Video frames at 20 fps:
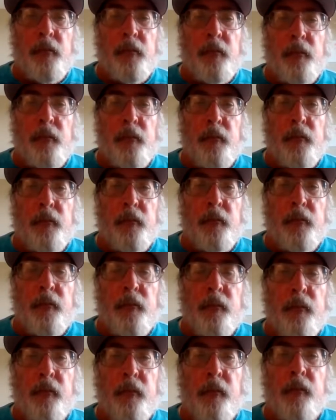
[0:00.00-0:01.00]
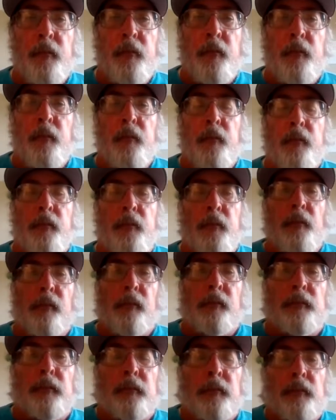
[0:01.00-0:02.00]

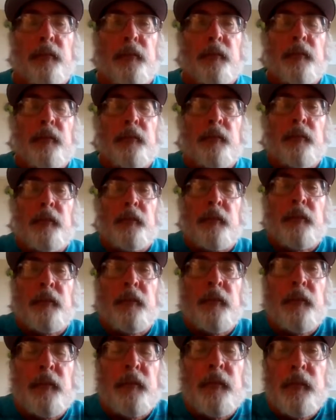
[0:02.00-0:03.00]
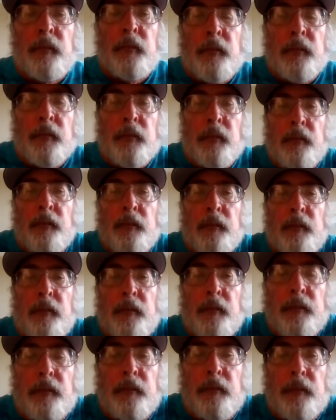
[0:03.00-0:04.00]

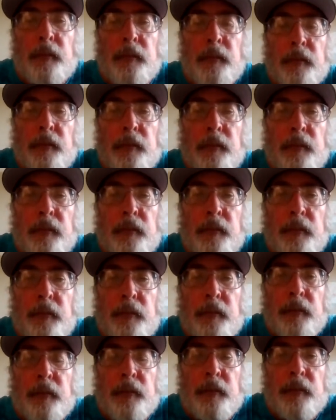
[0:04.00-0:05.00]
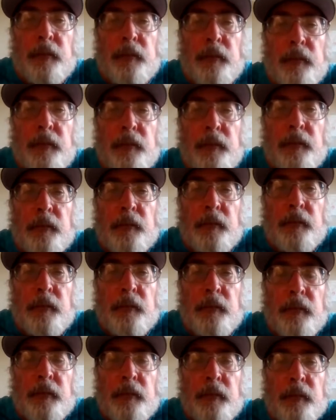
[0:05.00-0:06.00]

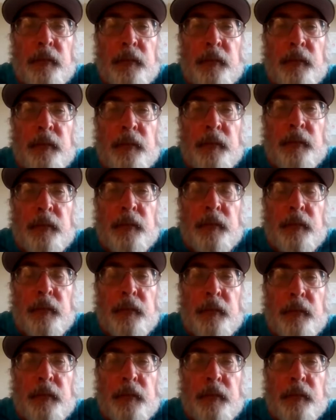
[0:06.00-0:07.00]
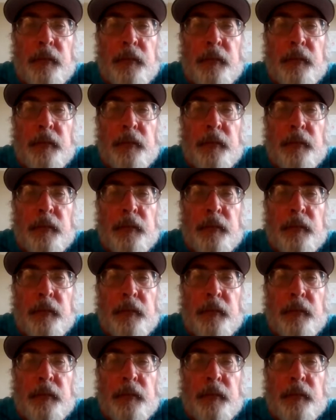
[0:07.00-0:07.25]
The person shown says nothing.